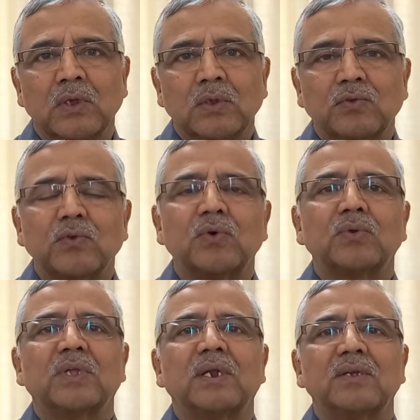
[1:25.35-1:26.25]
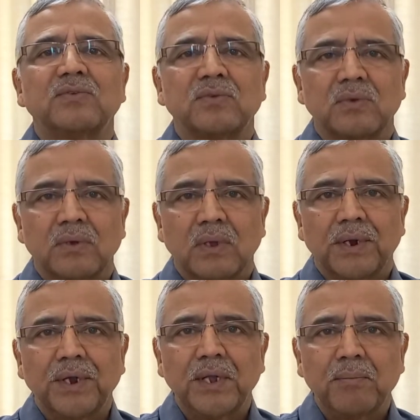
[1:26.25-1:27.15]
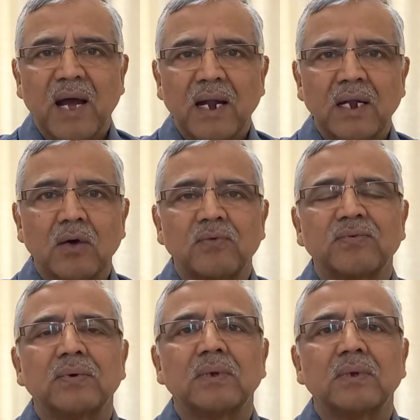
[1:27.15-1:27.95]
So there is demand of